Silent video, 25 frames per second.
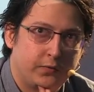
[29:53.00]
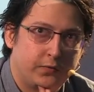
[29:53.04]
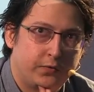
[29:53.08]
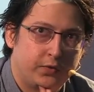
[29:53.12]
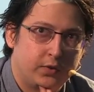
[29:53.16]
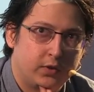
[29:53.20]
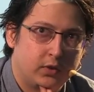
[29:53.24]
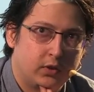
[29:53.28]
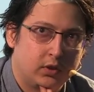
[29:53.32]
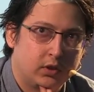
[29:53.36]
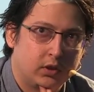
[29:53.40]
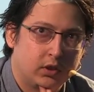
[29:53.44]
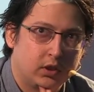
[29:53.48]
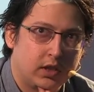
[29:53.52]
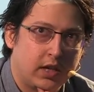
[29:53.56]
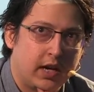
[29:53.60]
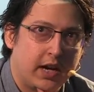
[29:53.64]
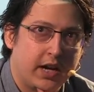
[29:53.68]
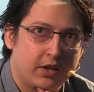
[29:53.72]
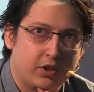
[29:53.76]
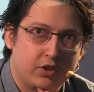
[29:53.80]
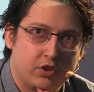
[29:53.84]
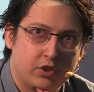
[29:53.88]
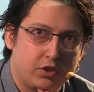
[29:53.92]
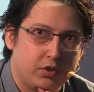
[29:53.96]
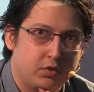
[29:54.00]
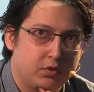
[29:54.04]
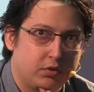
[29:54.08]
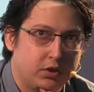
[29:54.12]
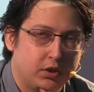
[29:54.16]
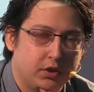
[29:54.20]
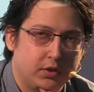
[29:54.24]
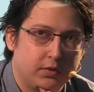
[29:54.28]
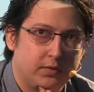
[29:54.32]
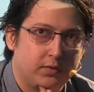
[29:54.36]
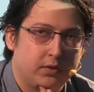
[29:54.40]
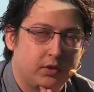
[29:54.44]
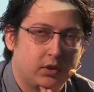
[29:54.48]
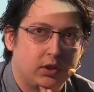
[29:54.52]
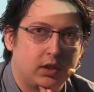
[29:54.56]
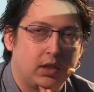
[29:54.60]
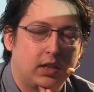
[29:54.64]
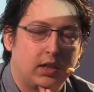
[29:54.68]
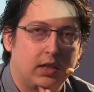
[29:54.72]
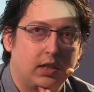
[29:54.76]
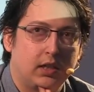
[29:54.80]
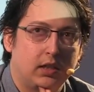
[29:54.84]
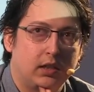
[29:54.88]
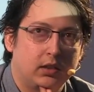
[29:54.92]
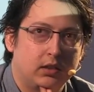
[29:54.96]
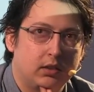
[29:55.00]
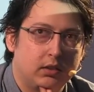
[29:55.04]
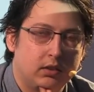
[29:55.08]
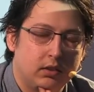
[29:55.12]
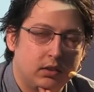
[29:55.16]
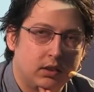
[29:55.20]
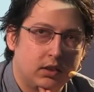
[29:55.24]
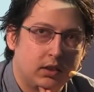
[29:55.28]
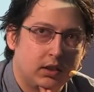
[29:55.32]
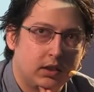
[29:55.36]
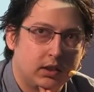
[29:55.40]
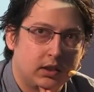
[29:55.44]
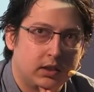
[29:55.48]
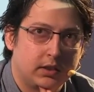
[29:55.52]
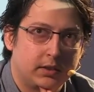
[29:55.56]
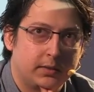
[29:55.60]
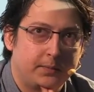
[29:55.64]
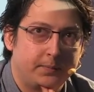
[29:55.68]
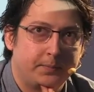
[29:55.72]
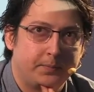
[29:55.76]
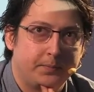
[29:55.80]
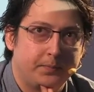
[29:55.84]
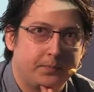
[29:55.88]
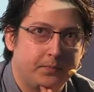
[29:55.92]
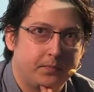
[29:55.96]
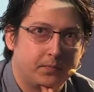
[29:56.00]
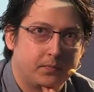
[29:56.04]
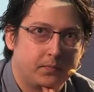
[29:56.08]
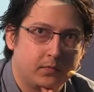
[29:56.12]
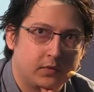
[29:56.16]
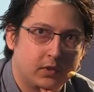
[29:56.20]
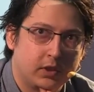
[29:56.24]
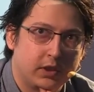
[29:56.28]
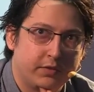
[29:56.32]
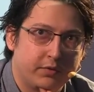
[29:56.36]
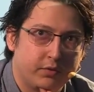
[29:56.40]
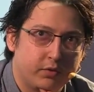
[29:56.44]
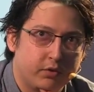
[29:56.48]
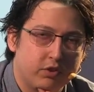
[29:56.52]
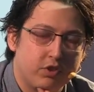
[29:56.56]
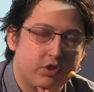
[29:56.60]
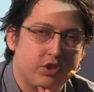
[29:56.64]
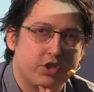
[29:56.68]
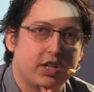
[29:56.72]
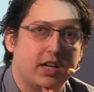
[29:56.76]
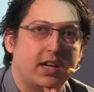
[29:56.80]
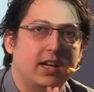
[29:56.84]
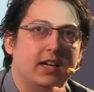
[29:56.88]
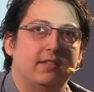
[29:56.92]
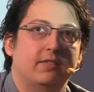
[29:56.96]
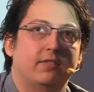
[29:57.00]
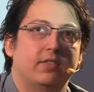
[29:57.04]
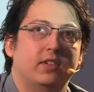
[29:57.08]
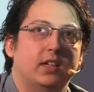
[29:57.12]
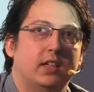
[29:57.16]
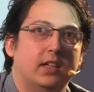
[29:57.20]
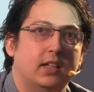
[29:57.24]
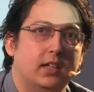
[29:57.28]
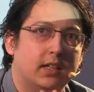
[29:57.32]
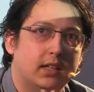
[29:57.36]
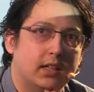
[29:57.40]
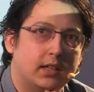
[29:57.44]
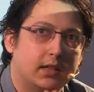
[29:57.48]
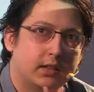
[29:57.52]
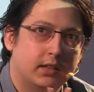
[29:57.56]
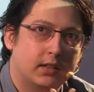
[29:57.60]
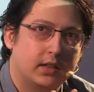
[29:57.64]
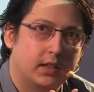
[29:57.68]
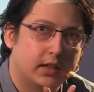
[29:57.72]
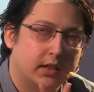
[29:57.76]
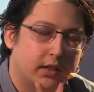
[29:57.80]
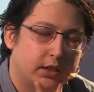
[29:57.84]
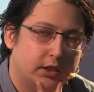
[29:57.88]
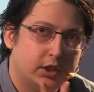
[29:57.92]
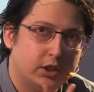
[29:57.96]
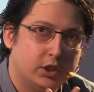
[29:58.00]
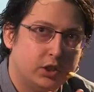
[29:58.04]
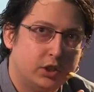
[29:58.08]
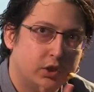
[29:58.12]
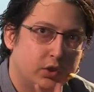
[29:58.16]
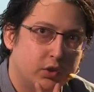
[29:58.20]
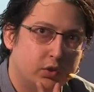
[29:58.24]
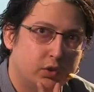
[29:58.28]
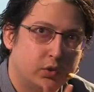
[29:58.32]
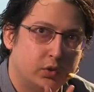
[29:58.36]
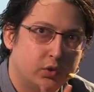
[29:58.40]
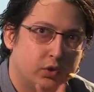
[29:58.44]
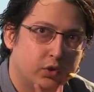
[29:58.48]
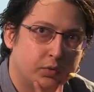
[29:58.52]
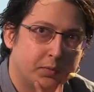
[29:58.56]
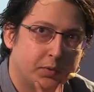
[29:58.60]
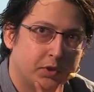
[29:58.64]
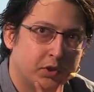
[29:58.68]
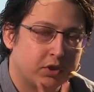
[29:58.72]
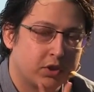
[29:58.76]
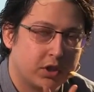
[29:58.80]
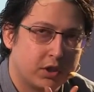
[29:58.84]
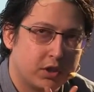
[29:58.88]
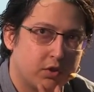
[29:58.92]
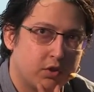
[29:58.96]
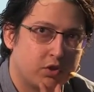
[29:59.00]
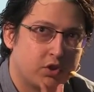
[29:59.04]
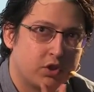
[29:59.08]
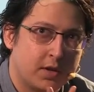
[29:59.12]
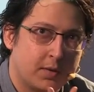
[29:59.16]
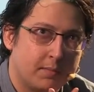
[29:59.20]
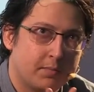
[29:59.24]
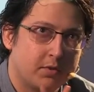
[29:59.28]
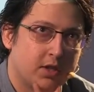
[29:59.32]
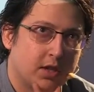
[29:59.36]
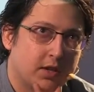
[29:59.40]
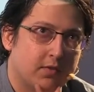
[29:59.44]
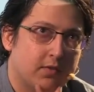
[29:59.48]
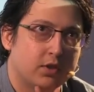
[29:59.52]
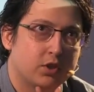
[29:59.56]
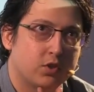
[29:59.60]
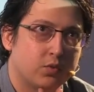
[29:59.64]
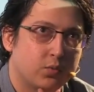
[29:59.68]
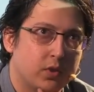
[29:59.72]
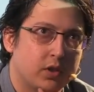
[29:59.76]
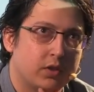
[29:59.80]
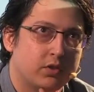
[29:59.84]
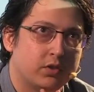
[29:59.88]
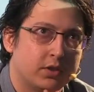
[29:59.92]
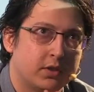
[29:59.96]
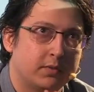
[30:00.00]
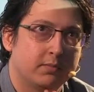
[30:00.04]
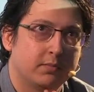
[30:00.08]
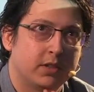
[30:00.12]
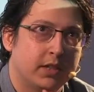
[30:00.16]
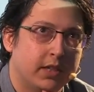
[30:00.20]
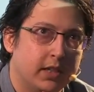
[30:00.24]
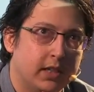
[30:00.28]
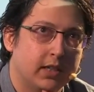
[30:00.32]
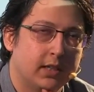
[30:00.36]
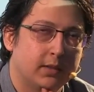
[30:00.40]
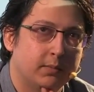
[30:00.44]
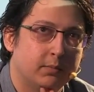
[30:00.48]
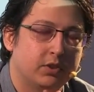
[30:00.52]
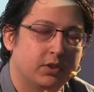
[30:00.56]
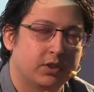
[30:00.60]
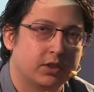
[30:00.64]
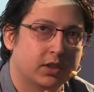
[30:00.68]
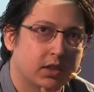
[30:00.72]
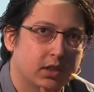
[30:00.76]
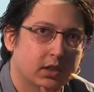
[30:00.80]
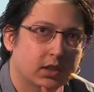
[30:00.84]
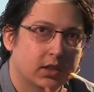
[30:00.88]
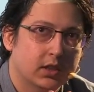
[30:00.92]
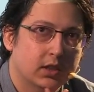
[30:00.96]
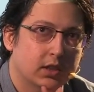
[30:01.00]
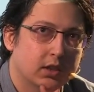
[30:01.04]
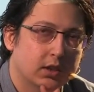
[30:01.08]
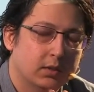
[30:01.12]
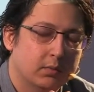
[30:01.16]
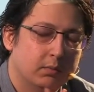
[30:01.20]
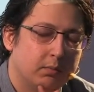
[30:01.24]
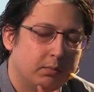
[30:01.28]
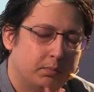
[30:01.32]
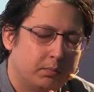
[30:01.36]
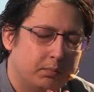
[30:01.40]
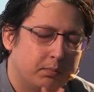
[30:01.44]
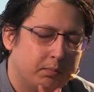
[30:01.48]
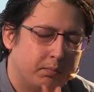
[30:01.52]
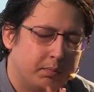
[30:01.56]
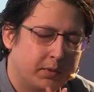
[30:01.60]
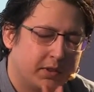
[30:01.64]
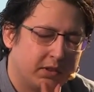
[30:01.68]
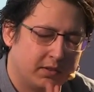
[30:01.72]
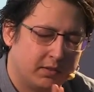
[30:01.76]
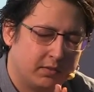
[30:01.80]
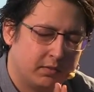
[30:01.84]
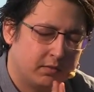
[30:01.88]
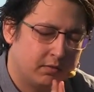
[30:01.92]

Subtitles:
For RStudio for R, and for Java, I use some Java as well sometimes, but